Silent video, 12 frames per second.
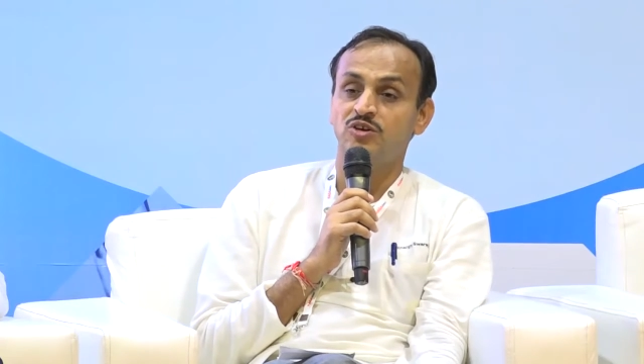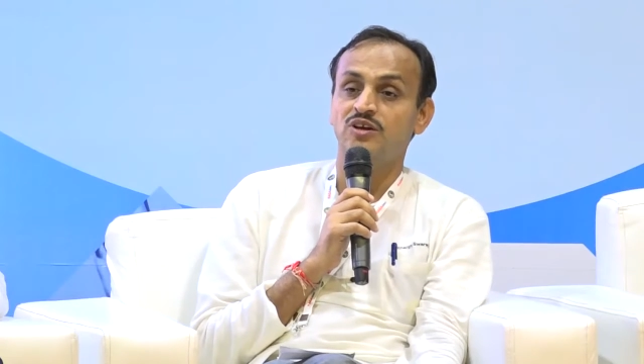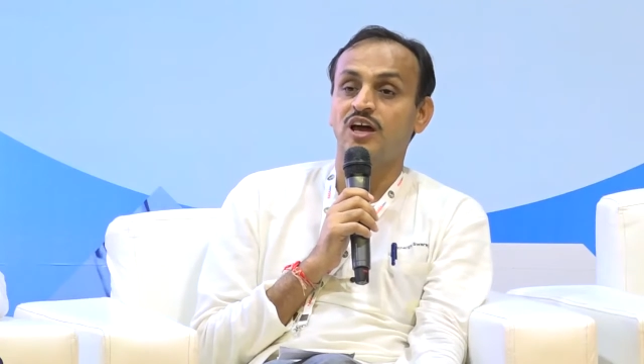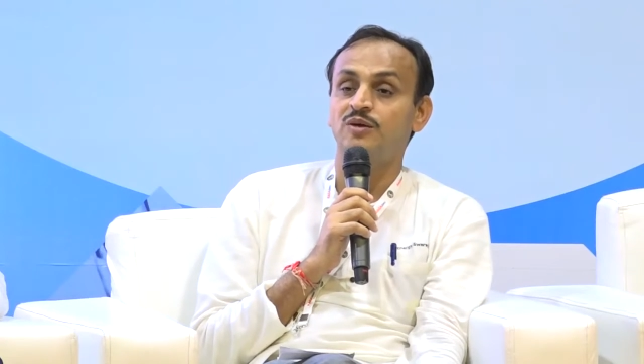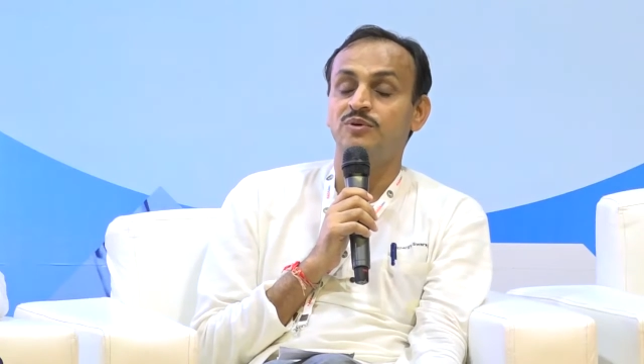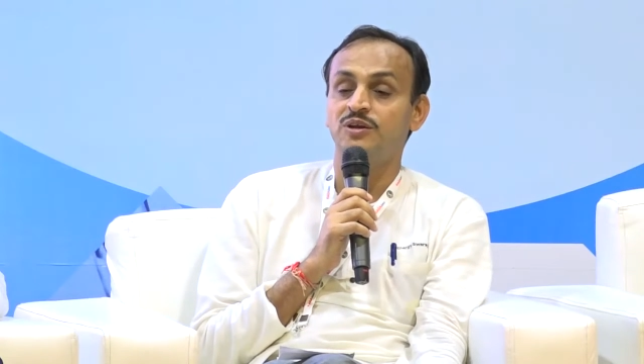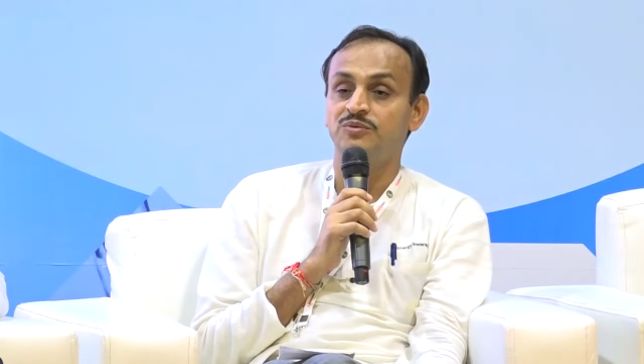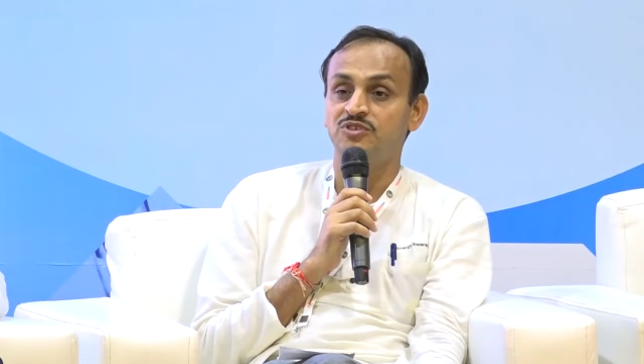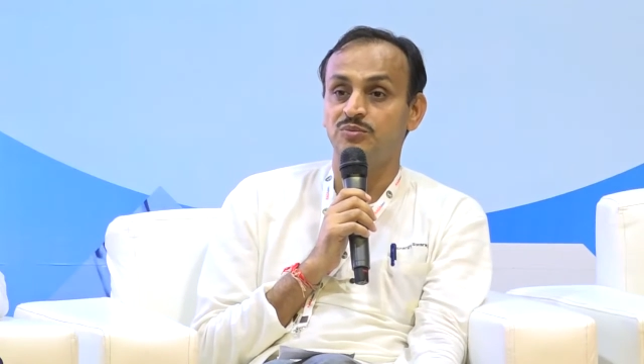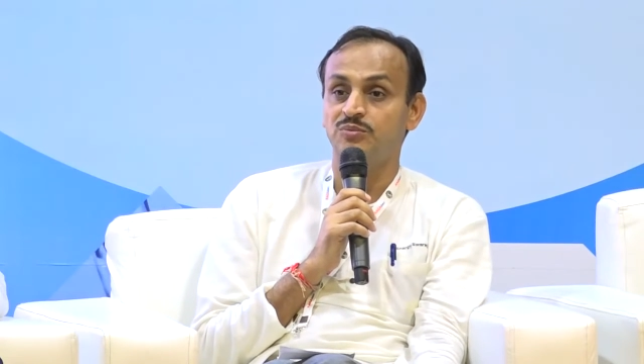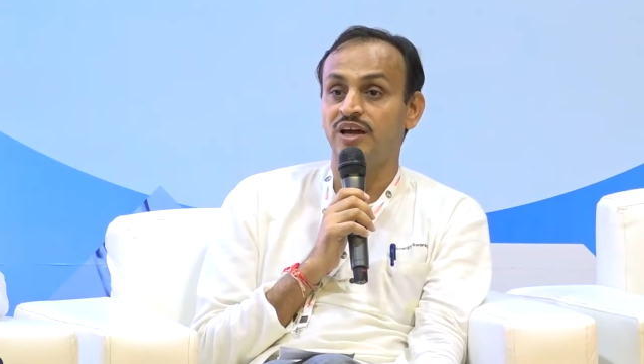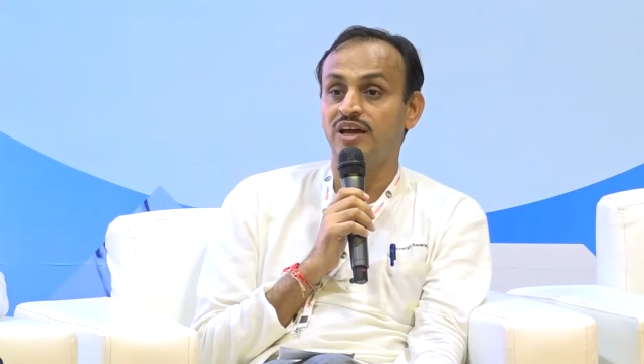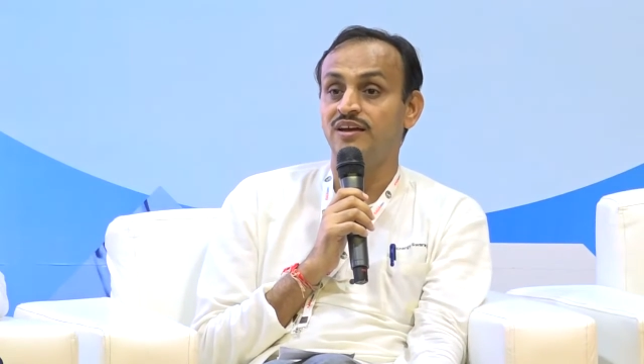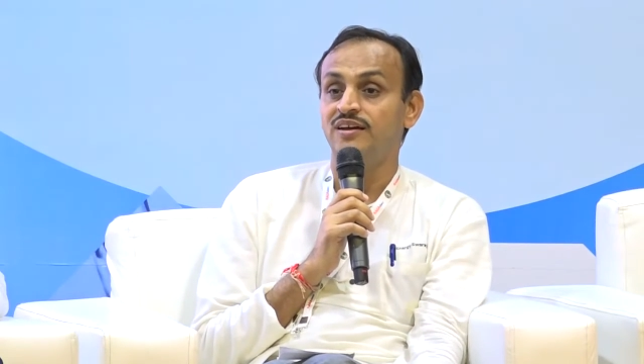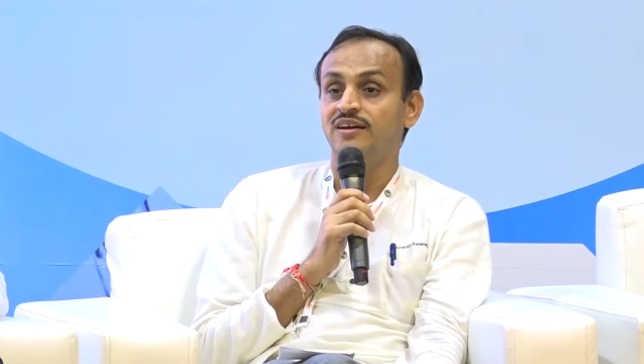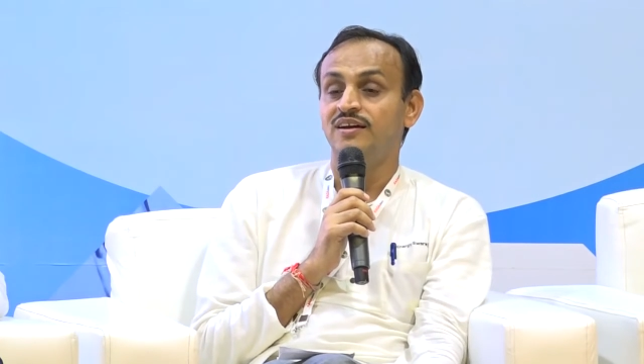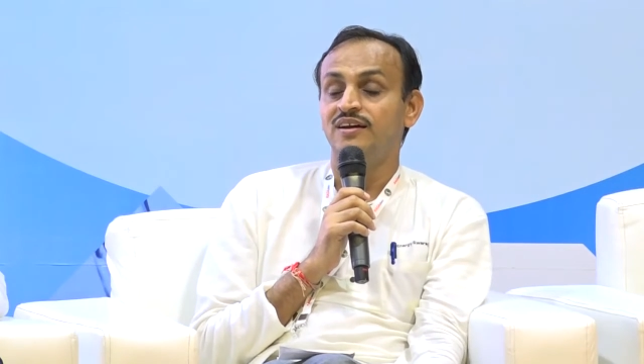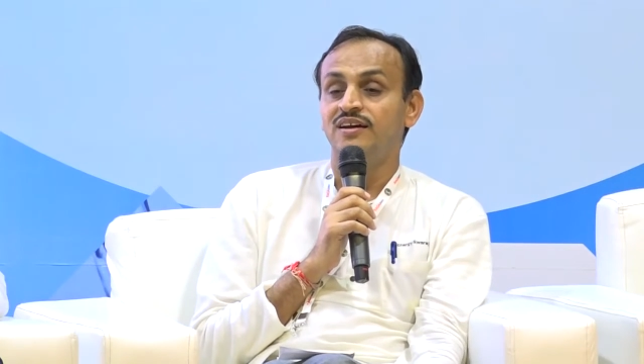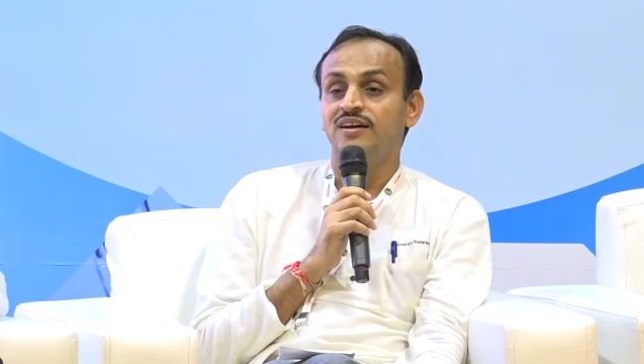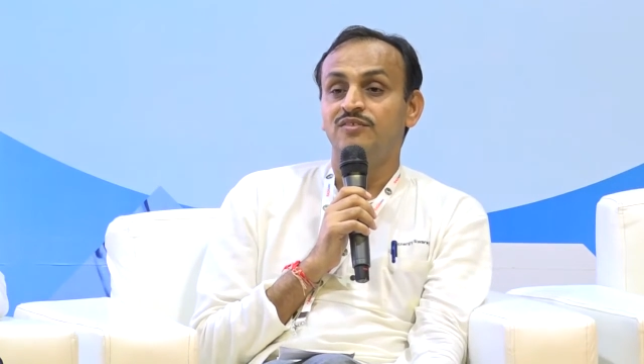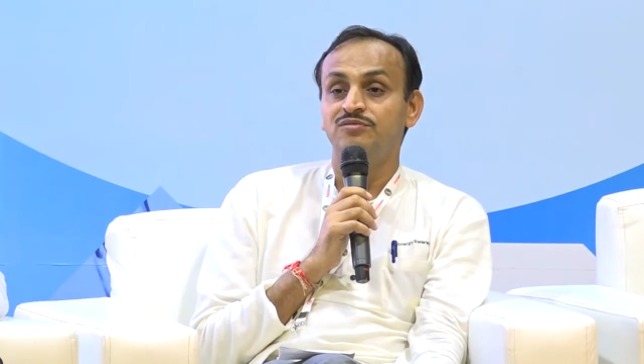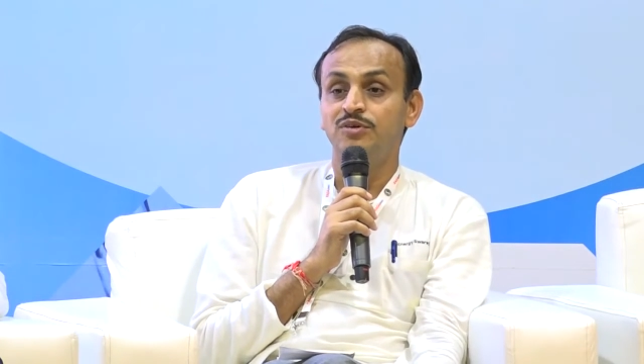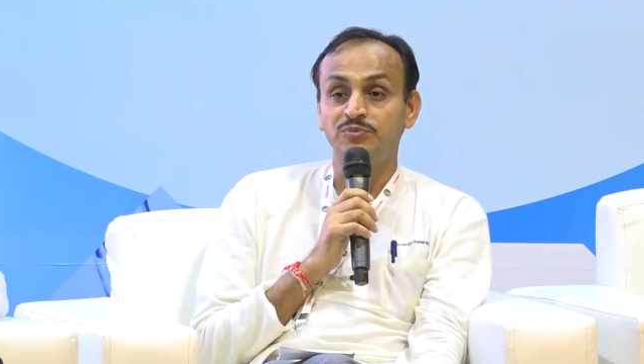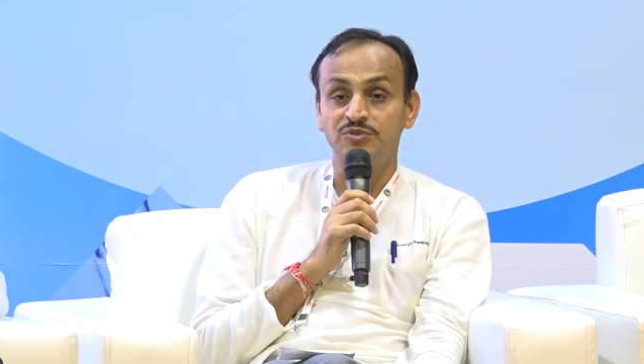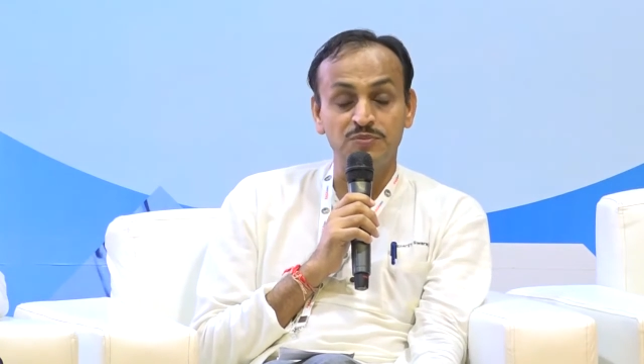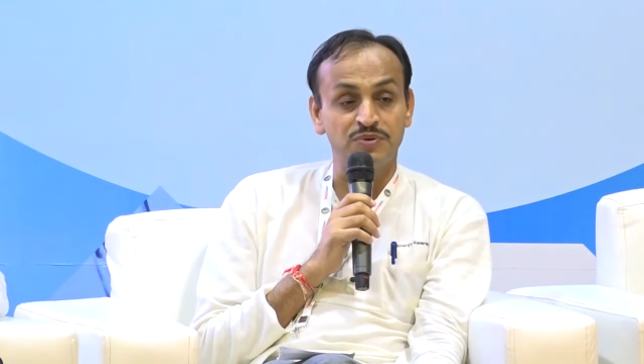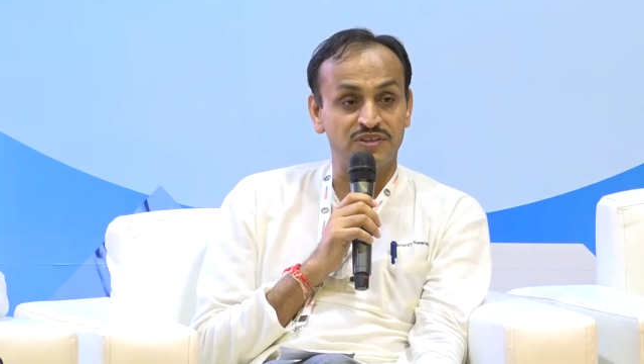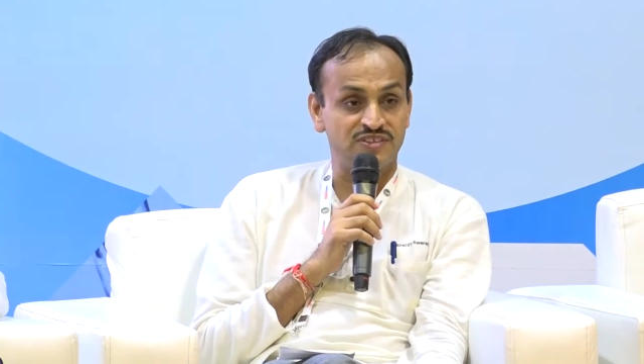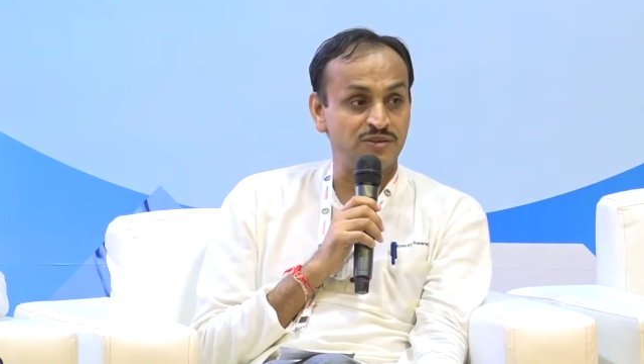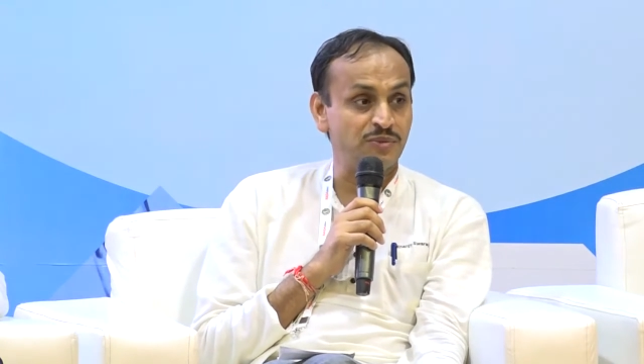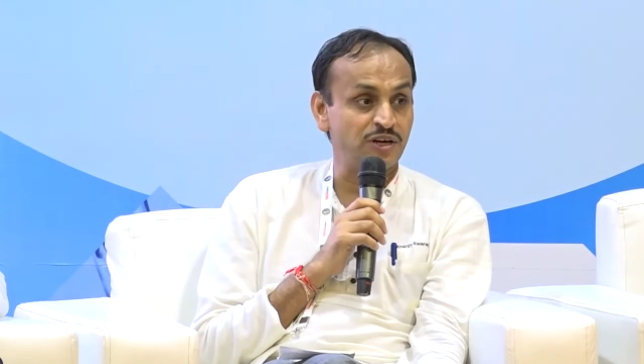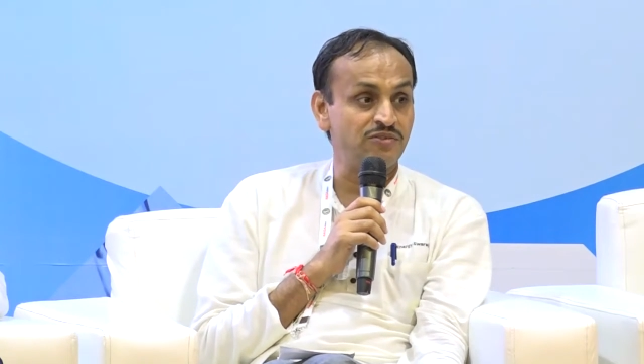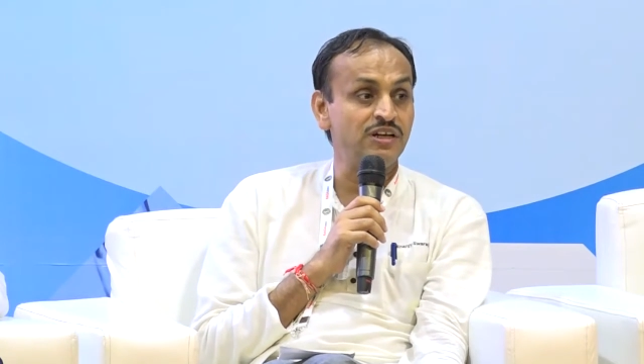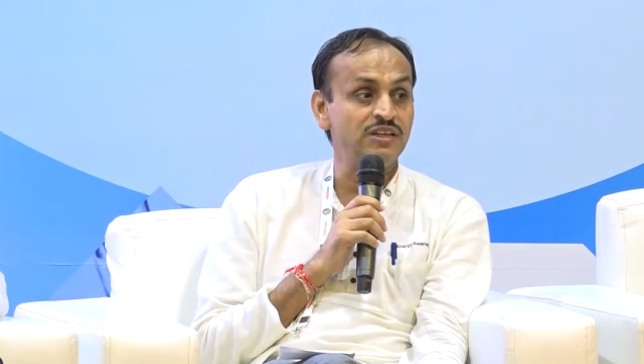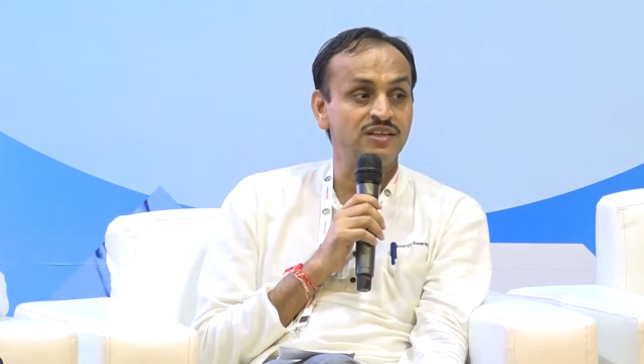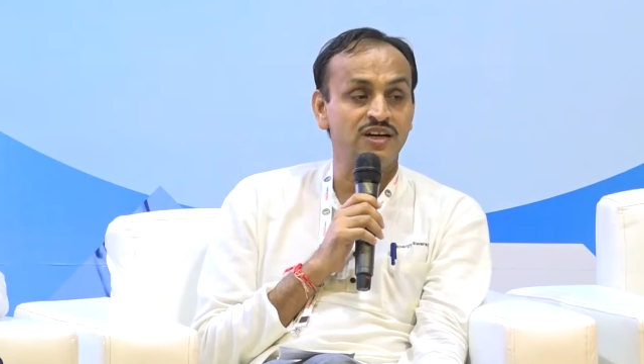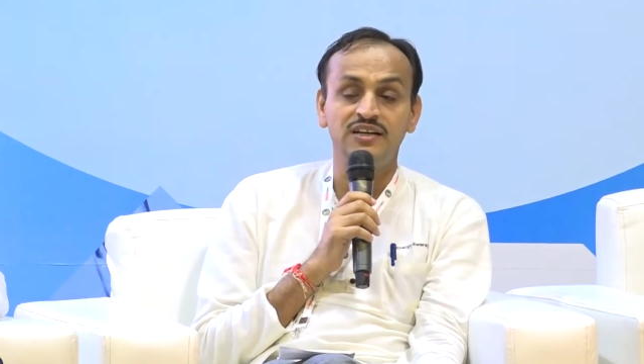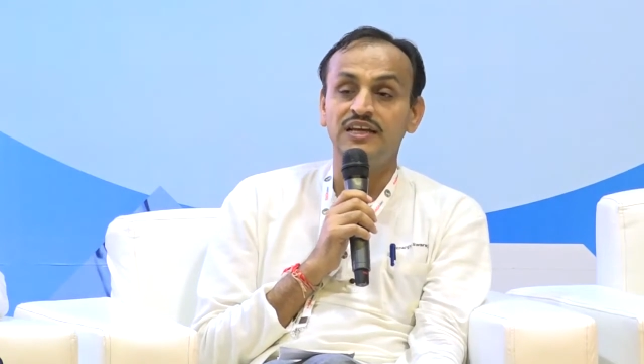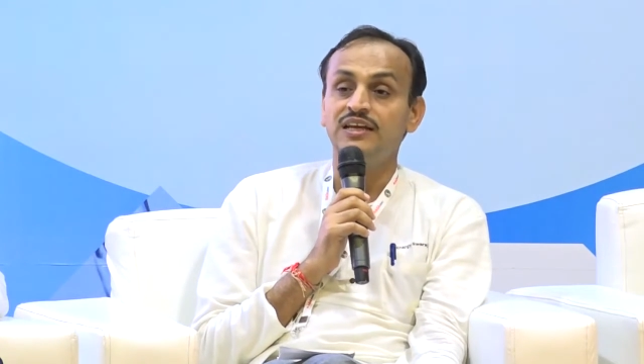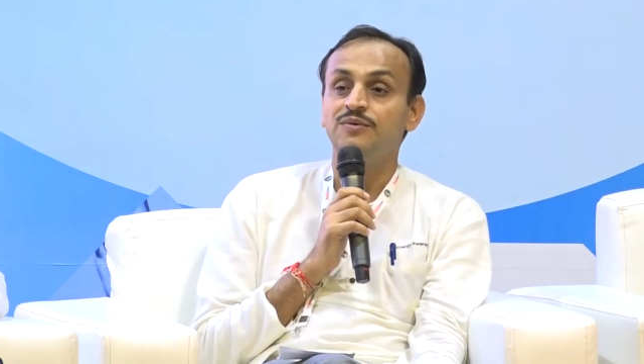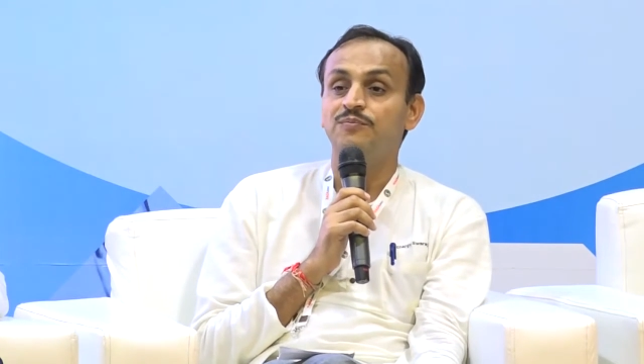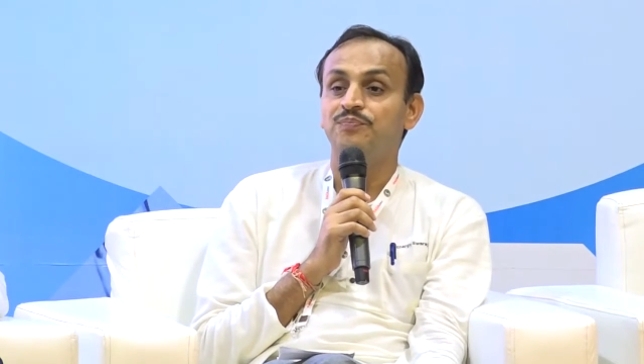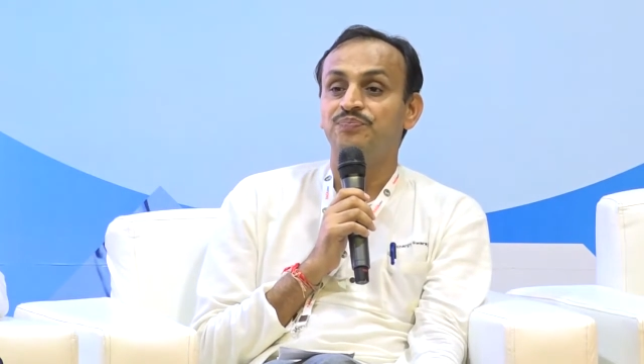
our carbon emission by 50% by 2030